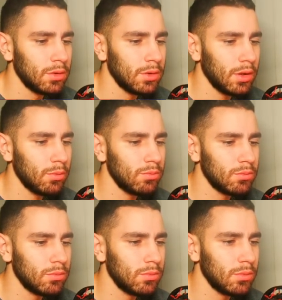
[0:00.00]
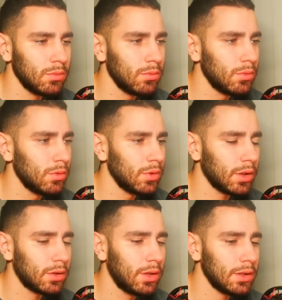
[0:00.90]
Then
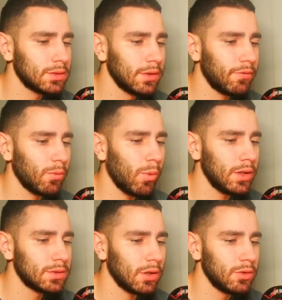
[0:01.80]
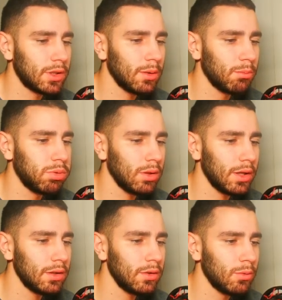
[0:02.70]
like there's different ways how you can
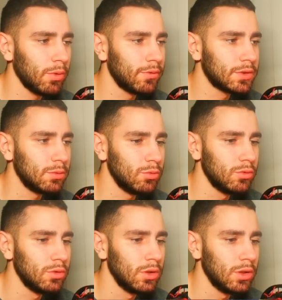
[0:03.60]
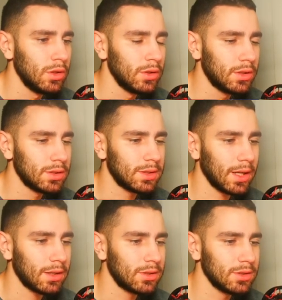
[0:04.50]
play with Simoon. This is
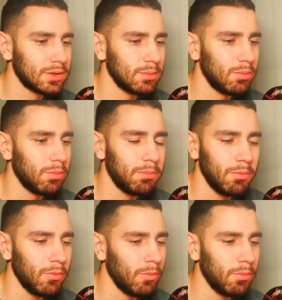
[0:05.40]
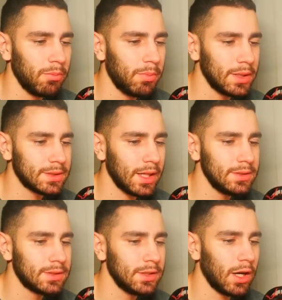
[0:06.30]
like just the best
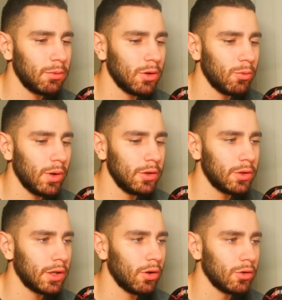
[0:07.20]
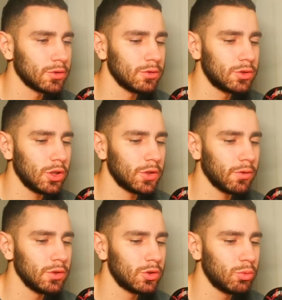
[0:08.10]
case scenario, where you can also search
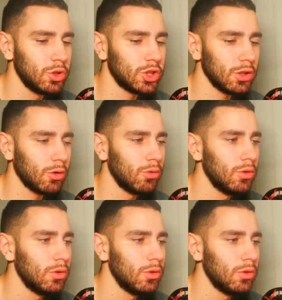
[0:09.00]
for the Twin Shadow.